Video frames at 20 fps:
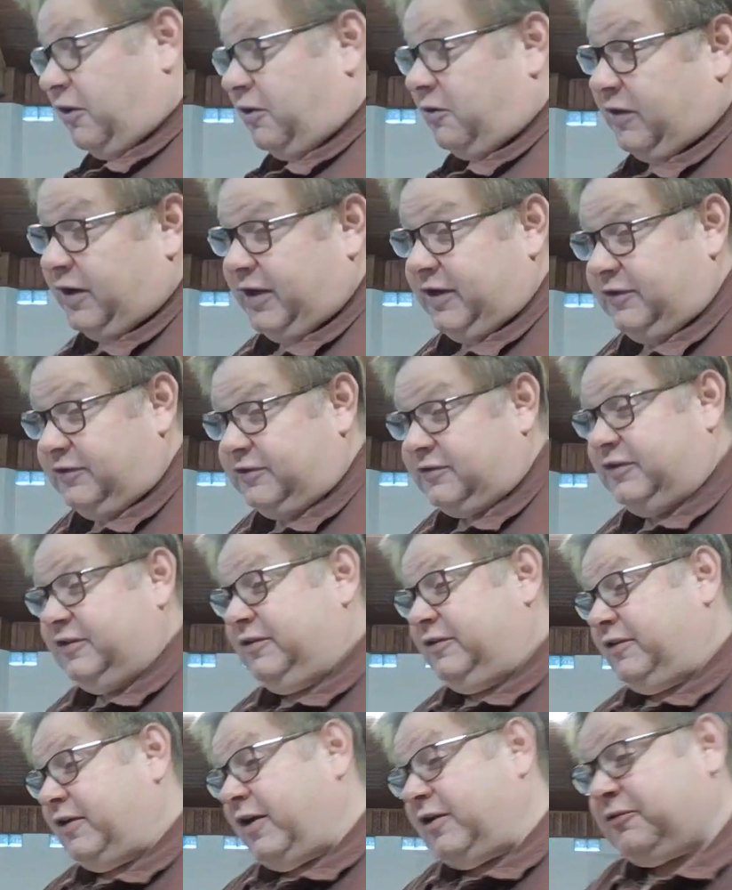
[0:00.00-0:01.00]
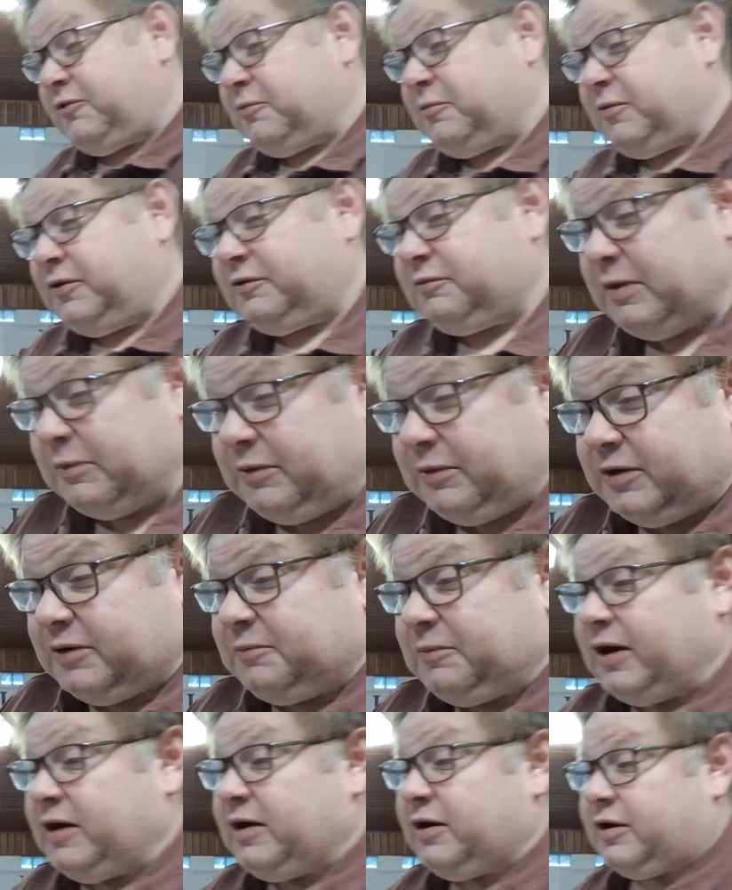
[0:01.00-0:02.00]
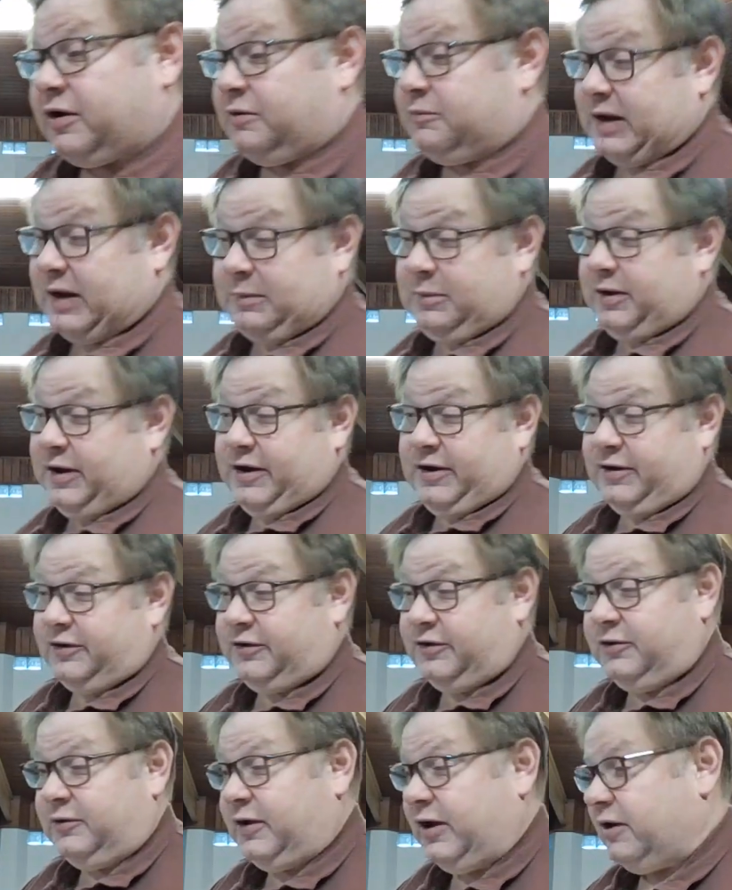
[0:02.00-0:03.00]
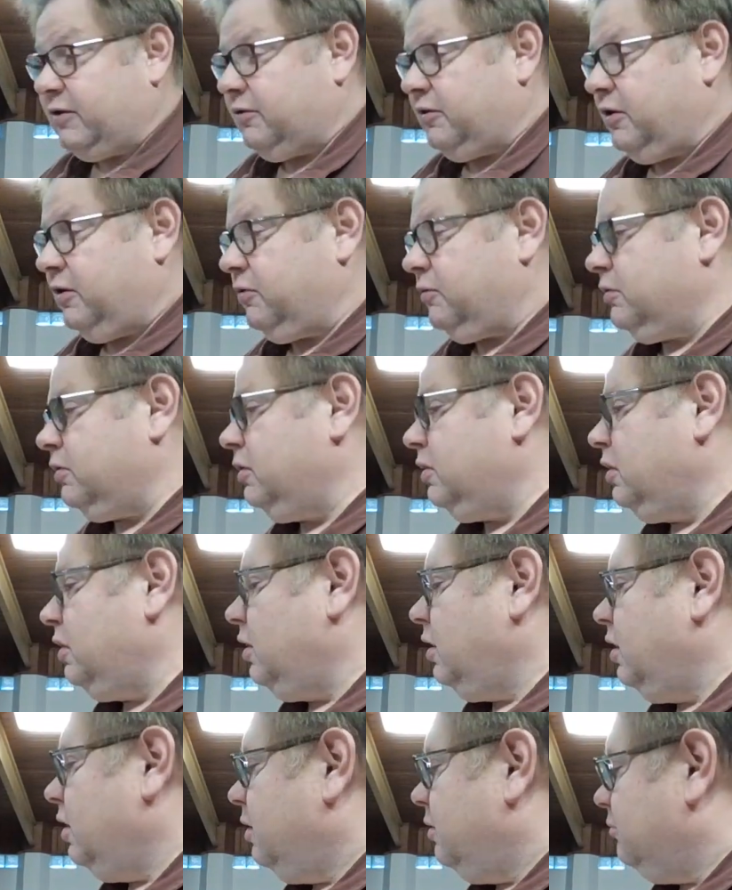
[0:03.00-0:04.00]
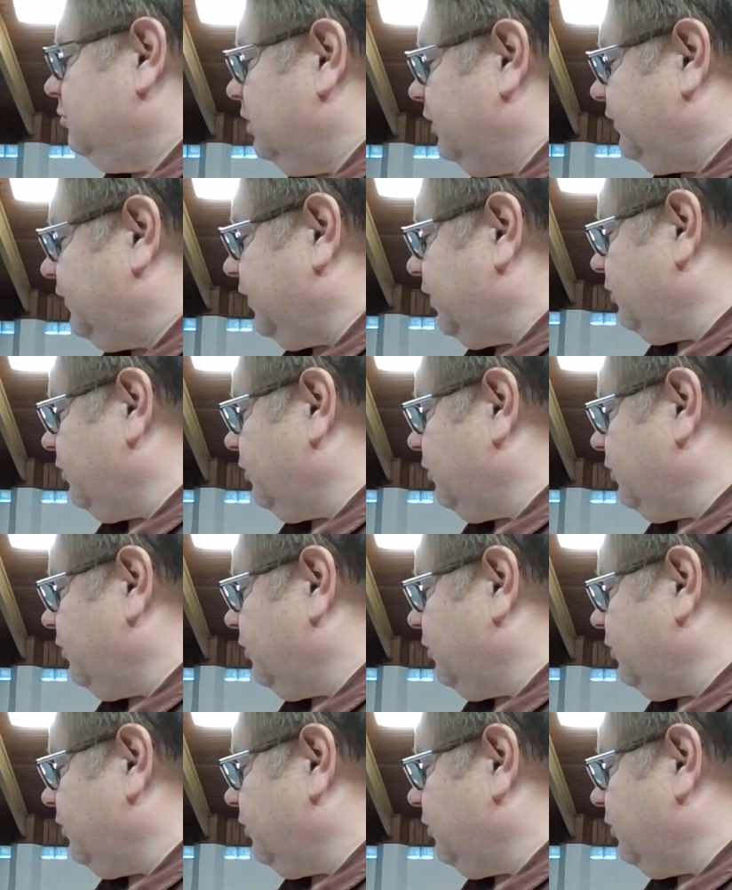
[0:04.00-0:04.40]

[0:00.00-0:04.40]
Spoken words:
that are raised, not so much maybe in America, maybe here too, I don't know, but